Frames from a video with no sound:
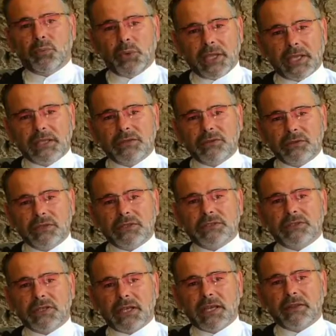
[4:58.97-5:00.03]
We can do this
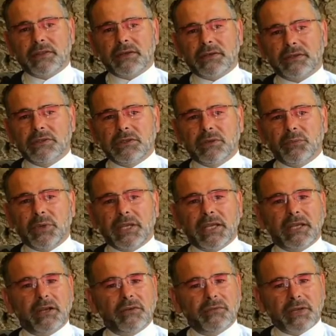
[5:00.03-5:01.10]
together. We
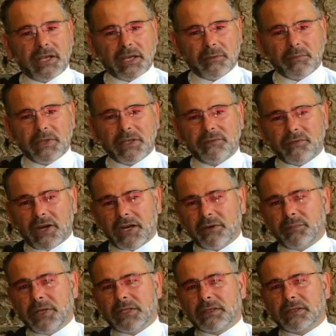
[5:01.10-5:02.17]
can overcome the
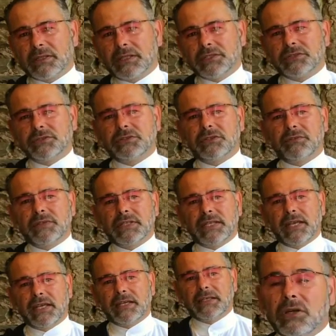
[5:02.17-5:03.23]
environmental issues of the
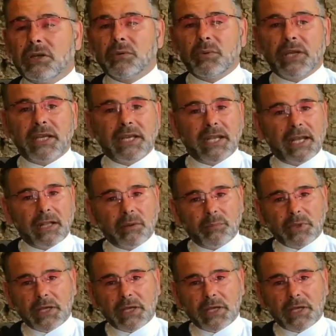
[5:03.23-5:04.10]
day. We can help